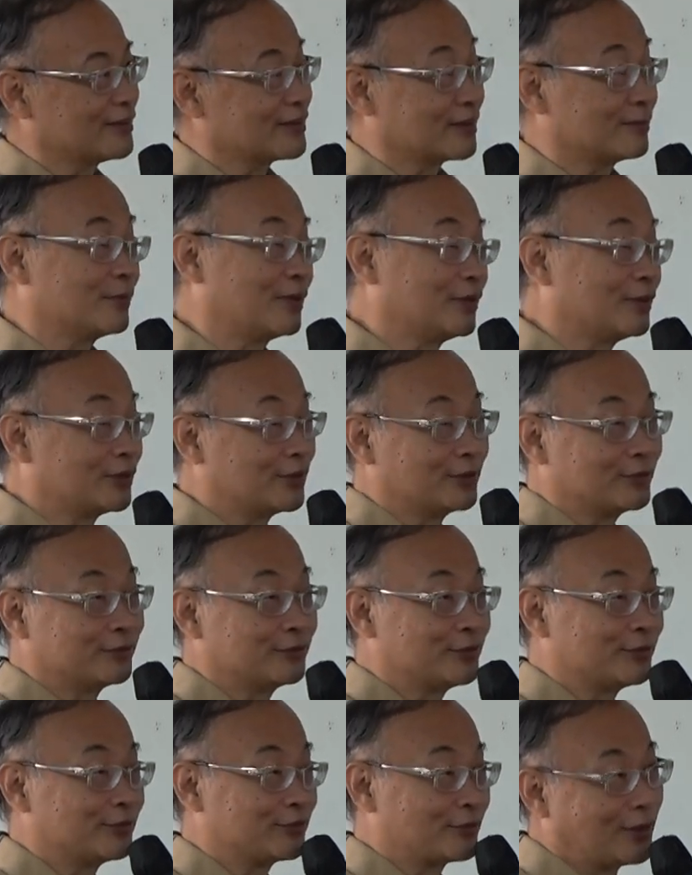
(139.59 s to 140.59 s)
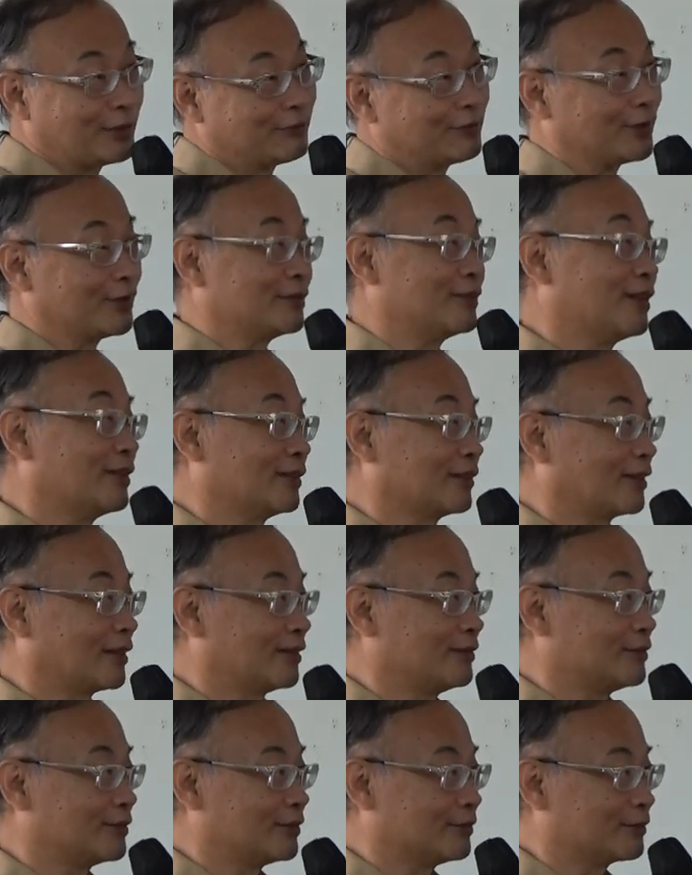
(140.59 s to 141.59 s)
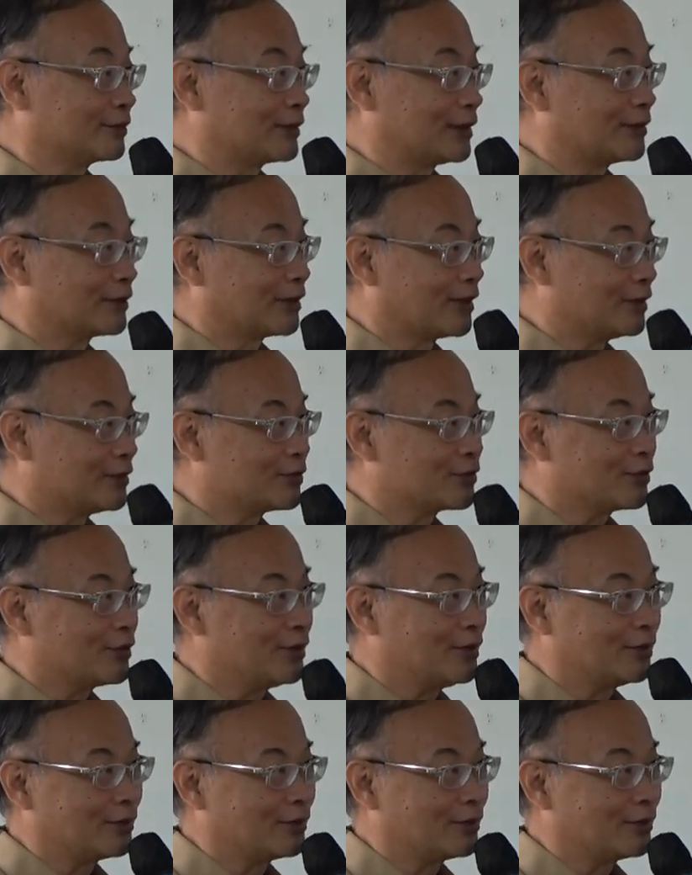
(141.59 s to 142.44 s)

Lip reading: Sometimes go to travel another country